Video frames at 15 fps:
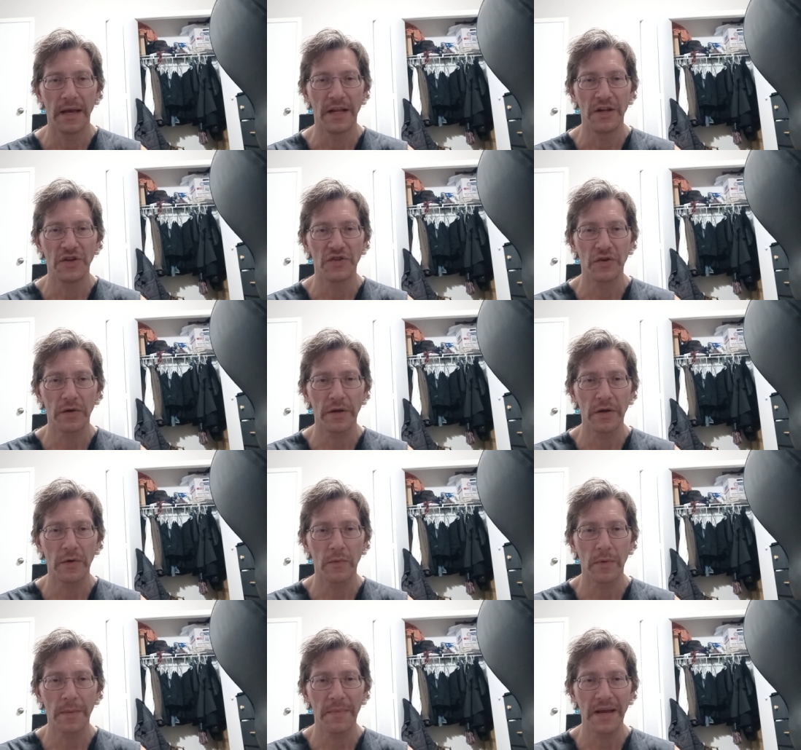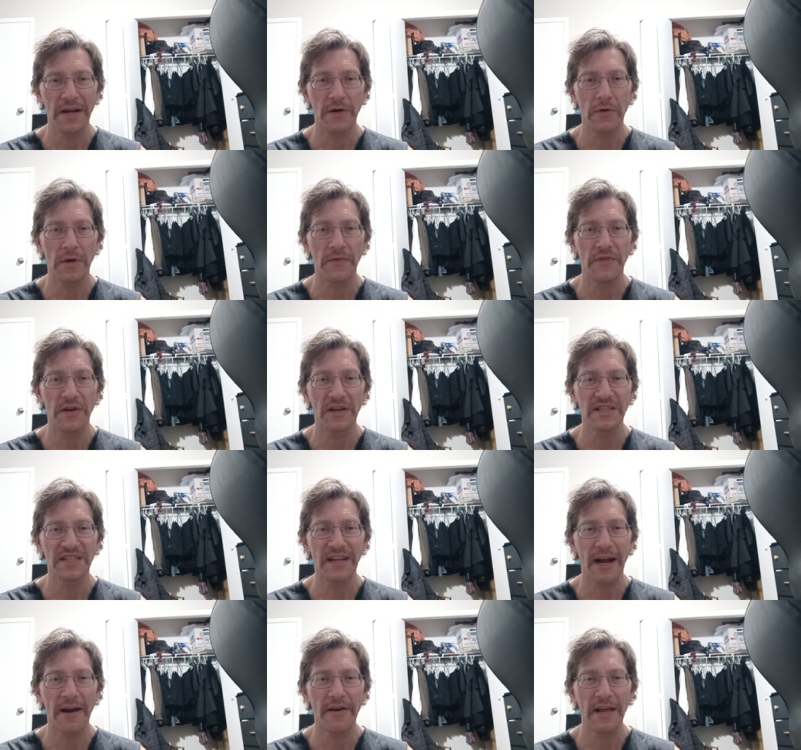And enjoy the remainder of your
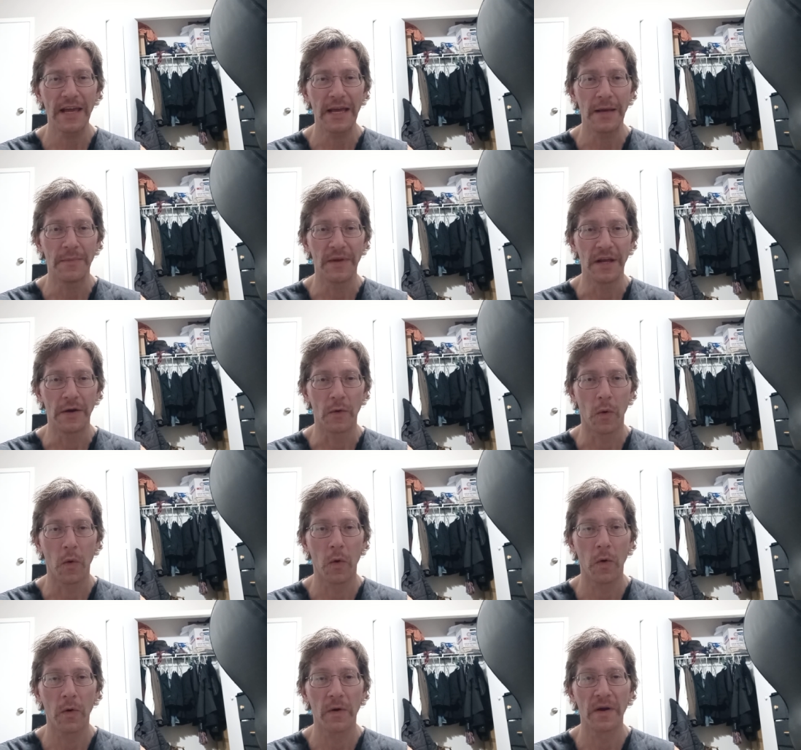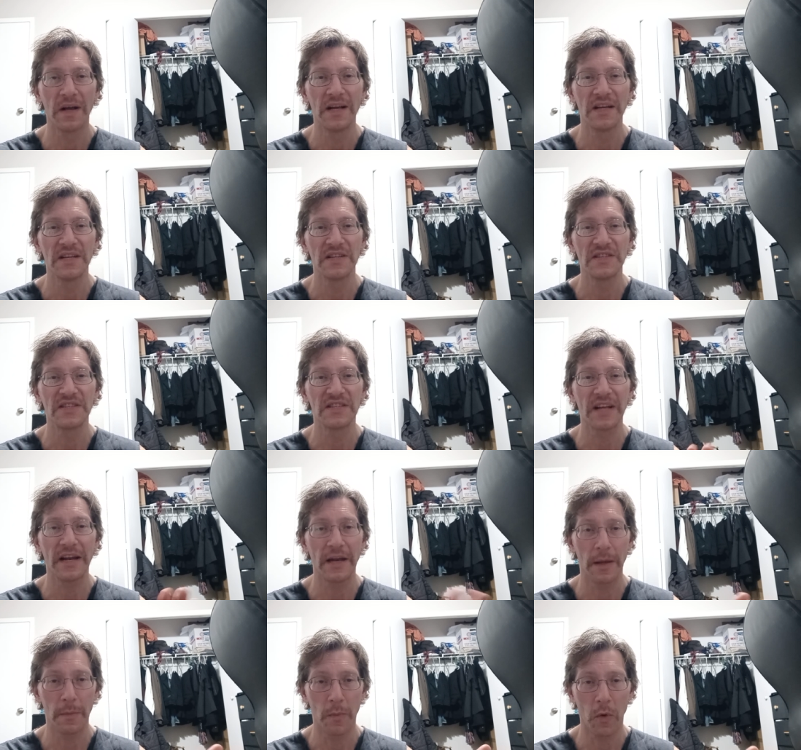Saturday evening or
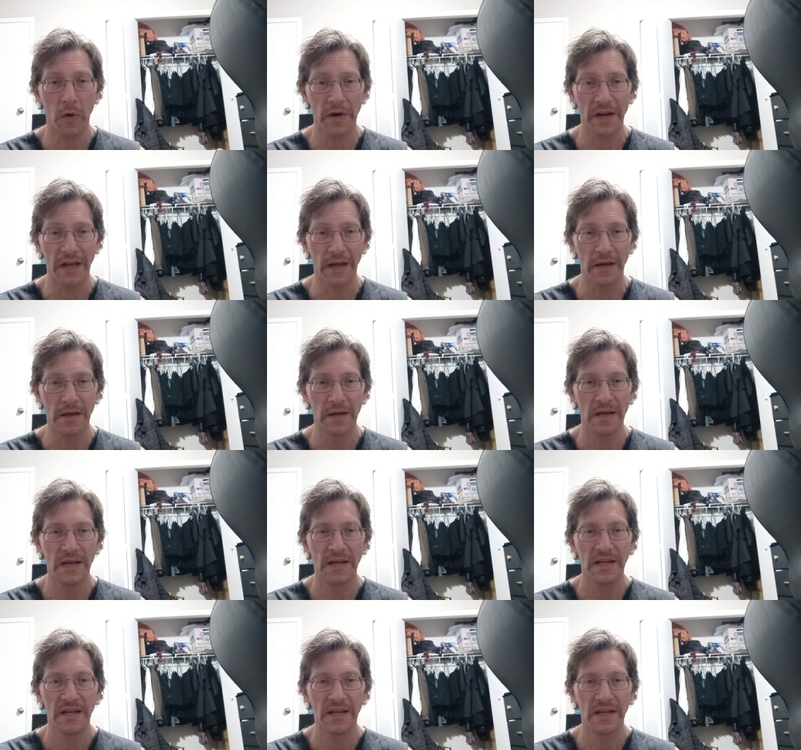Sunday morning,